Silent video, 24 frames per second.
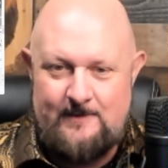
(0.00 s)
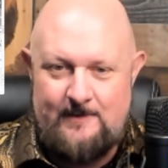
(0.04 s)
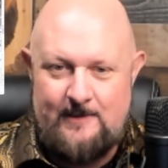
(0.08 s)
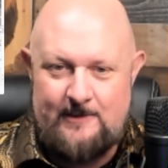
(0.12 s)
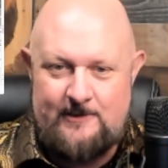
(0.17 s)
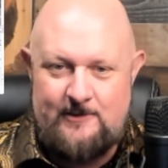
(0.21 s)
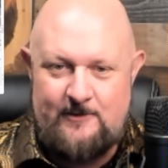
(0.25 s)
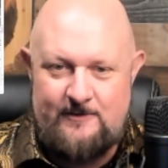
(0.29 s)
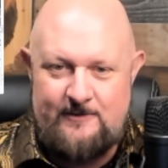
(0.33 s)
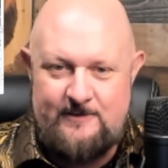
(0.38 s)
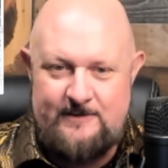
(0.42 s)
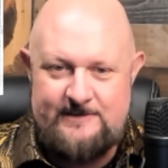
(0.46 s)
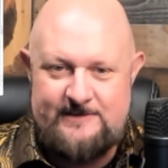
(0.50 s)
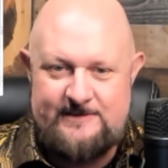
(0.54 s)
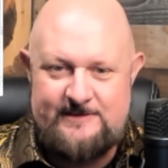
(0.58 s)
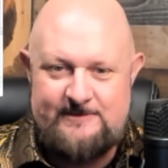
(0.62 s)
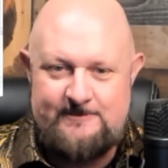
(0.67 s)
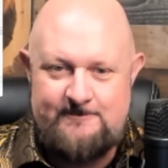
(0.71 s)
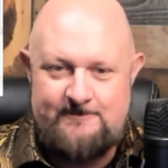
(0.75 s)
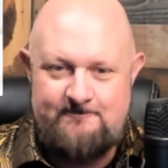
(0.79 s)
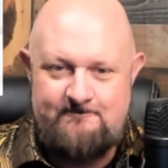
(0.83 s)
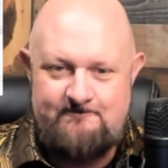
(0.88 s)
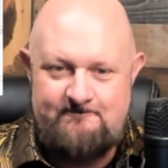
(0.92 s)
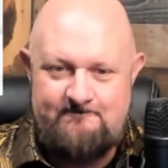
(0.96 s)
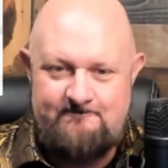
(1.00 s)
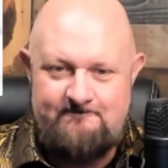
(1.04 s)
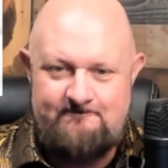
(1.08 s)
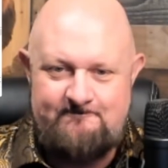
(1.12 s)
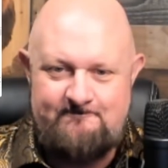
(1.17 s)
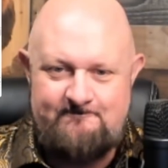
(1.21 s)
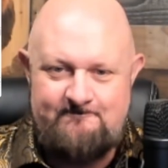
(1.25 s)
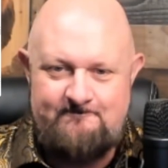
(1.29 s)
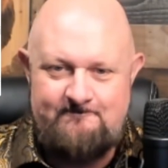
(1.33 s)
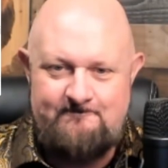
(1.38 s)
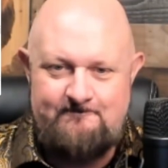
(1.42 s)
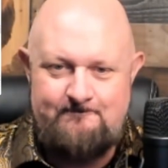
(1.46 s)
Occurrence,
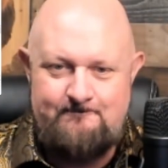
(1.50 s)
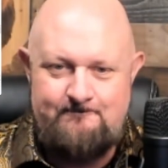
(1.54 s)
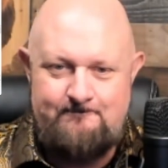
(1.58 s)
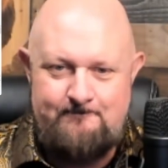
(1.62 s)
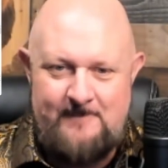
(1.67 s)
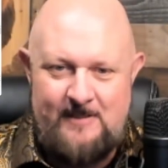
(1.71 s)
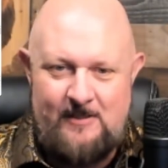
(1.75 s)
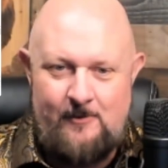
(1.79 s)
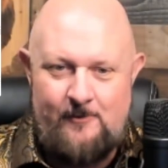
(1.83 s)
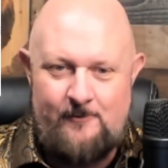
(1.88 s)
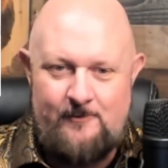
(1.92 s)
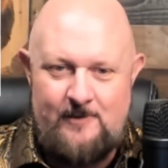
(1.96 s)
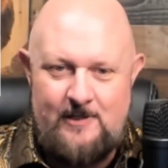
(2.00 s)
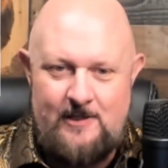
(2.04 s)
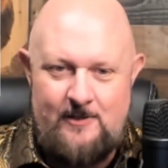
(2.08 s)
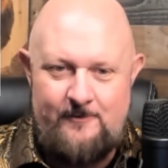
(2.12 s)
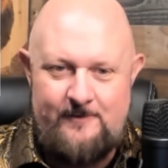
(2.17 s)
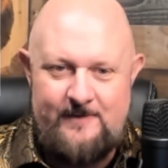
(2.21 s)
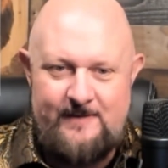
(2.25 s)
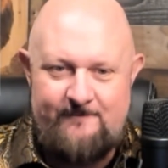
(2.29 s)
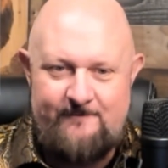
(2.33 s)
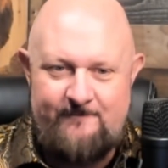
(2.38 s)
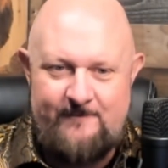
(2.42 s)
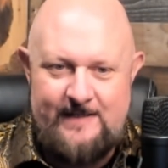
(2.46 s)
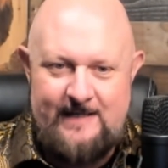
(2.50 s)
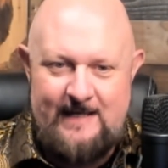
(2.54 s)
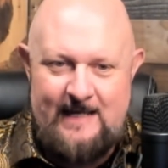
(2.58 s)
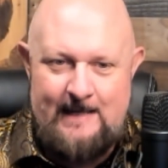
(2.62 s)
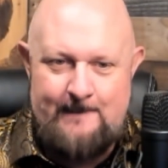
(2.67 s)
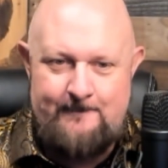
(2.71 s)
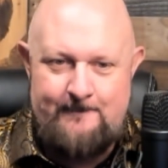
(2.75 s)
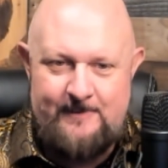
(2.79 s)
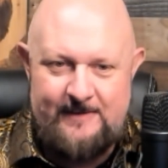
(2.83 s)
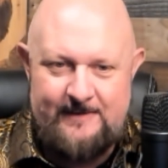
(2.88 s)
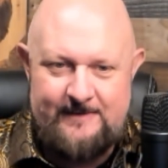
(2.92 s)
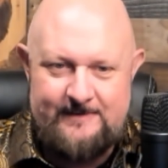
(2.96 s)
middle of the road of it
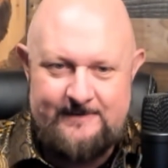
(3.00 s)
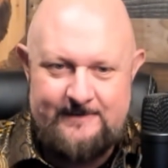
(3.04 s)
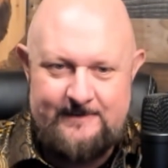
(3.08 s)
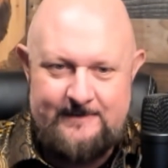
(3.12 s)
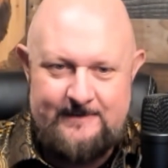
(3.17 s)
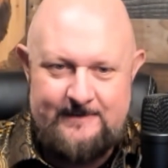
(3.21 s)
happening.